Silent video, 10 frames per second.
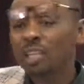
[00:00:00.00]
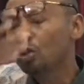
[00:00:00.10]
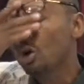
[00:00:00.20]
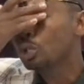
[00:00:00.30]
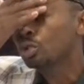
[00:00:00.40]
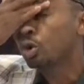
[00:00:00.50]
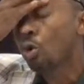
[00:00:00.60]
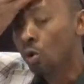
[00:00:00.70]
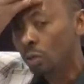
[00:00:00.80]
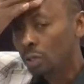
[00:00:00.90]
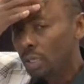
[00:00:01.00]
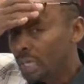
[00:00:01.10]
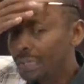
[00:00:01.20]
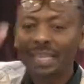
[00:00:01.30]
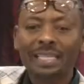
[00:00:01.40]
is no tool
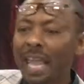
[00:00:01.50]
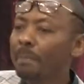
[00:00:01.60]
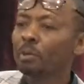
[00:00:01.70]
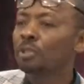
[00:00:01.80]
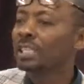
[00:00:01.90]
that is able to